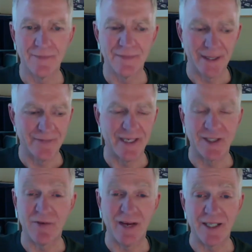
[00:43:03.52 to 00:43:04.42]
that's
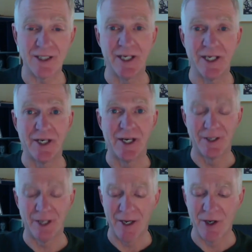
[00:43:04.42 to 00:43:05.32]
fascinating.
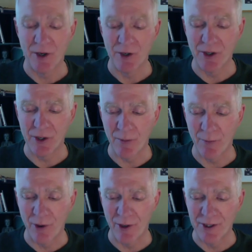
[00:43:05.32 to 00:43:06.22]
I know you go
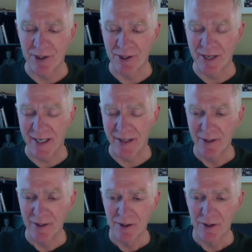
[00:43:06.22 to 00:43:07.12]
more into that
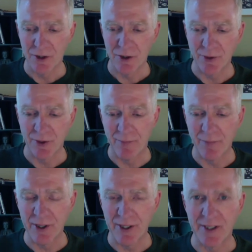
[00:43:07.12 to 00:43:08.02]
too in the
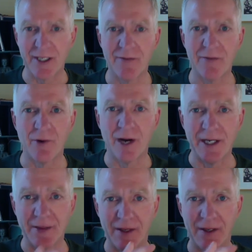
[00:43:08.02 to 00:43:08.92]
book, and even
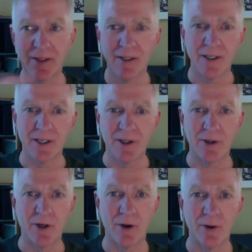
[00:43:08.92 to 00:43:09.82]
writing the
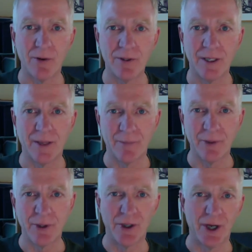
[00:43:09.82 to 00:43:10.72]
hero and
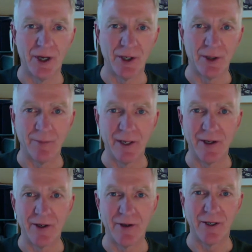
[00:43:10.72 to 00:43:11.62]
putting it on your
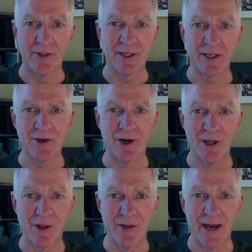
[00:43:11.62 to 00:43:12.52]
mirror and
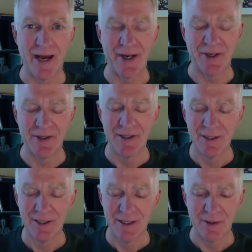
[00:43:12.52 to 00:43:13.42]
all of that. And
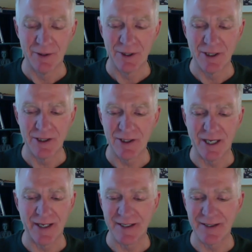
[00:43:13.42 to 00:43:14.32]
it was just
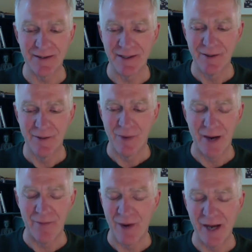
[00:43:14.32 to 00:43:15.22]
like,
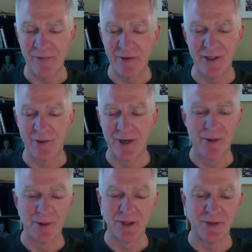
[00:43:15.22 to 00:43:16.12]
my feeling when
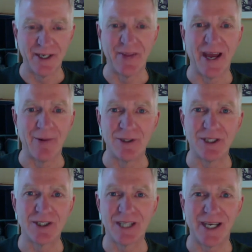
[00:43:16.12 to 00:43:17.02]
I was reading that was
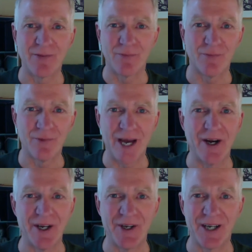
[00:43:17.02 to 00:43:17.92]
just like, right
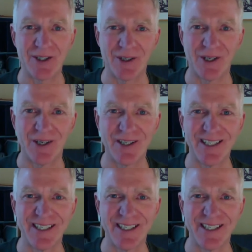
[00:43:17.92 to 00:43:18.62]
on, Dr. Clarke,